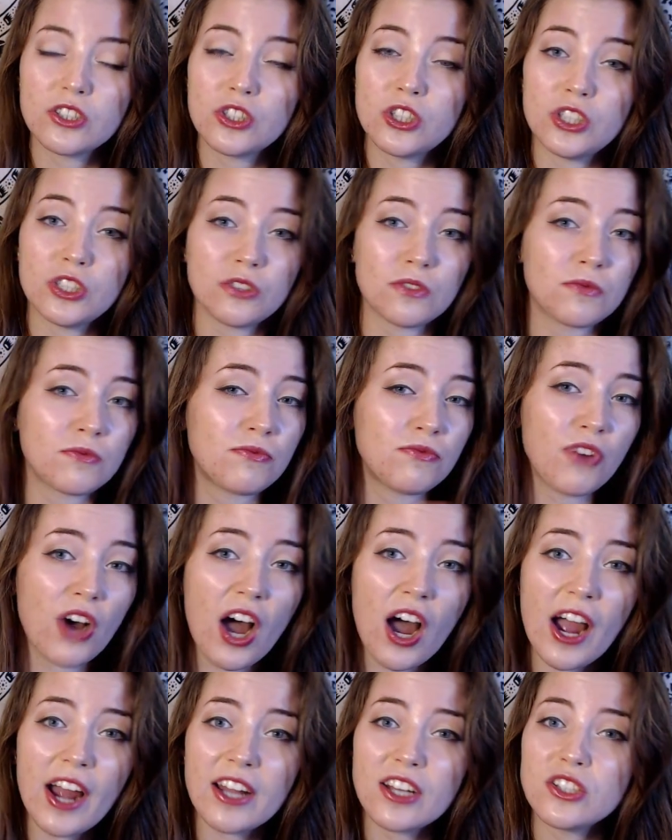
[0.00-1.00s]
She's
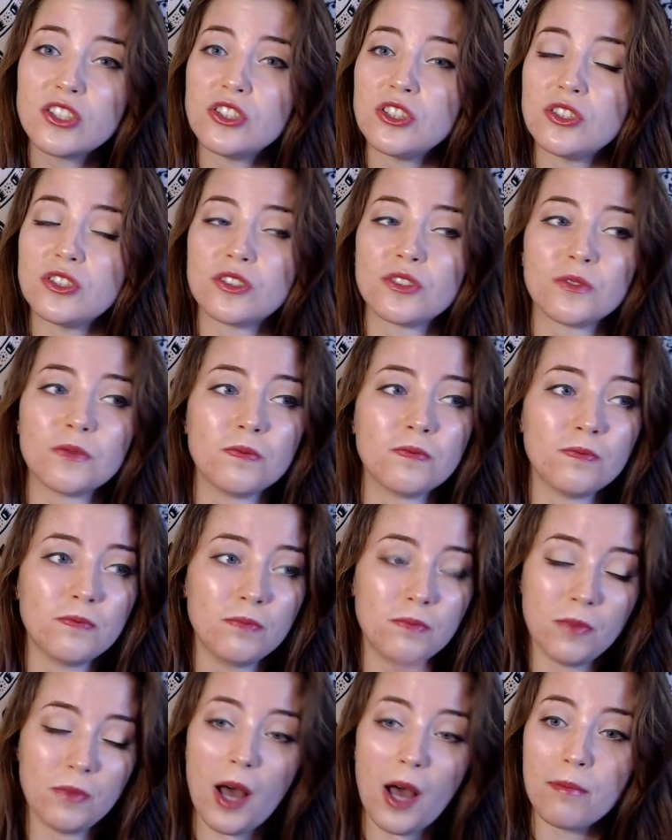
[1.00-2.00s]
fine, she's
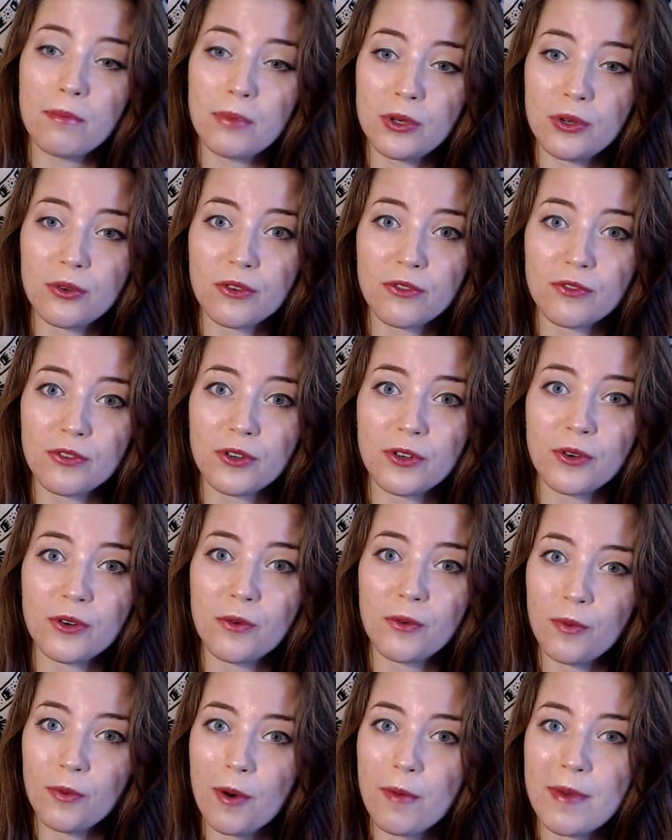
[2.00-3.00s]
a beautiful
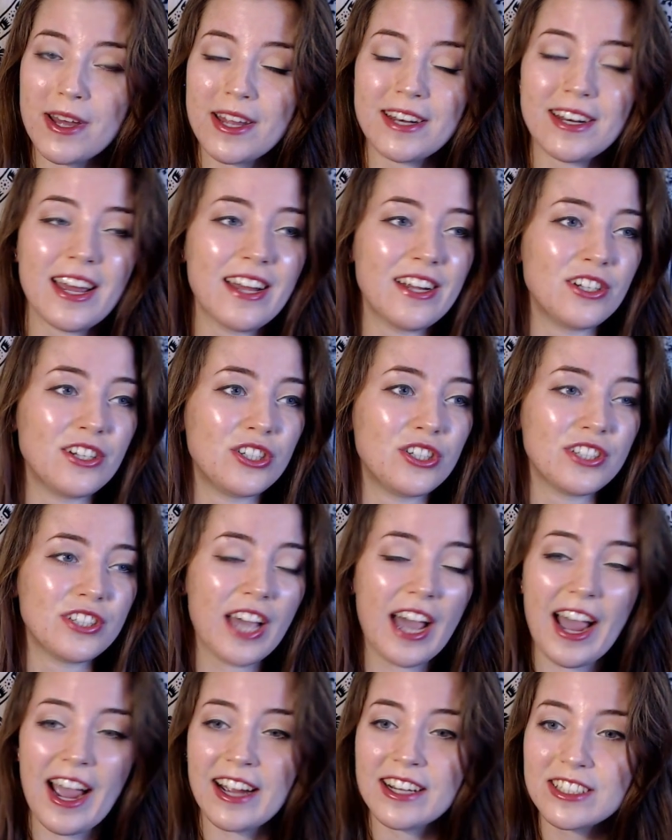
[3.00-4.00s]
woman, and she's
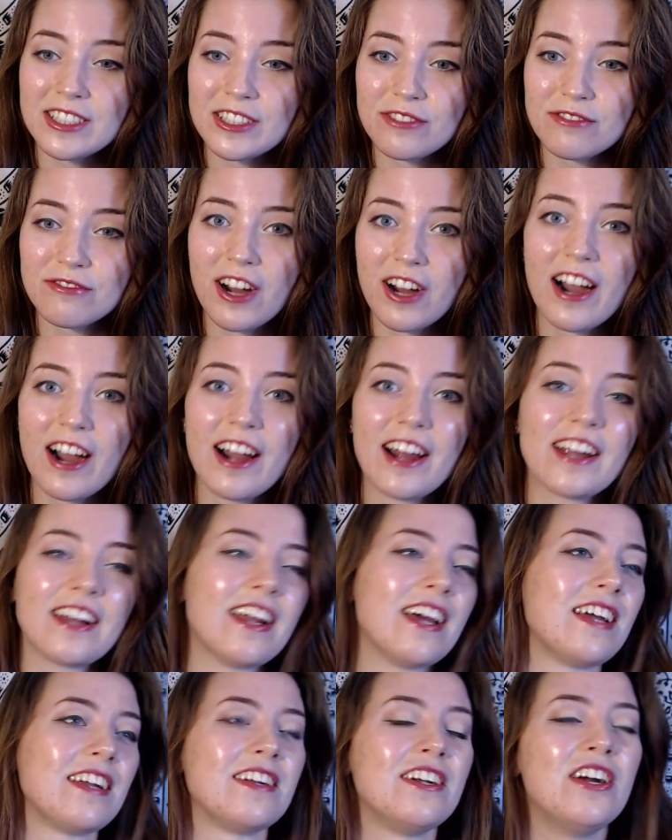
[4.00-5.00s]
acting fine,
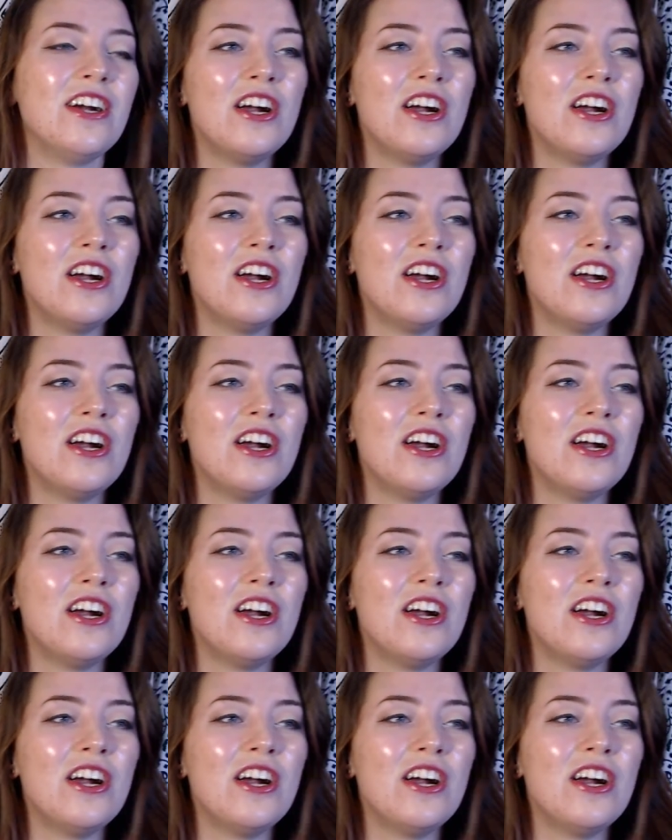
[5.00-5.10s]
and